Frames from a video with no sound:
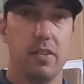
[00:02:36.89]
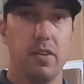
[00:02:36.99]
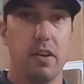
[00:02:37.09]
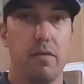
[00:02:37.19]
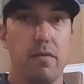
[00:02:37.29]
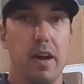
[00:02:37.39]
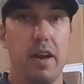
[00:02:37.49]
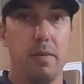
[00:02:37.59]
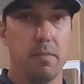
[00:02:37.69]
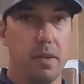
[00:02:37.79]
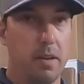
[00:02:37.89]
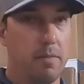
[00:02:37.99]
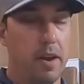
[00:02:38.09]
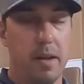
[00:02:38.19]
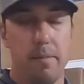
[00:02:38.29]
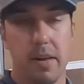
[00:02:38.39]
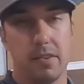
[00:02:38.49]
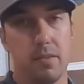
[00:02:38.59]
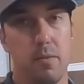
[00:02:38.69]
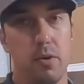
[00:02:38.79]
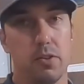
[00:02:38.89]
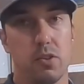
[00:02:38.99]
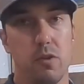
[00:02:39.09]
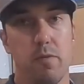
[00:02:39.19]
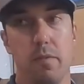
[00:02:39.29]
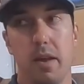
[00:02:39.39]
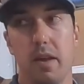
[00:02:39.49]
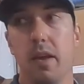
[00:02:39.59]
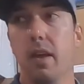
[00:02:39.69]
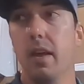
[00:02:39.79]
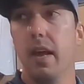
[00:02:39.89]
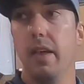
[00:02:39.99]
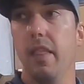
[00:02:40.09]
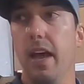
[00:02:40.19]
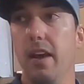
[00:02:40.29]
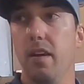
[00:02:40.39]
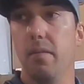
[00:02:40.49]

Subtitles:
You can fight them, get them right up next to the boat, scoop them in, and land them.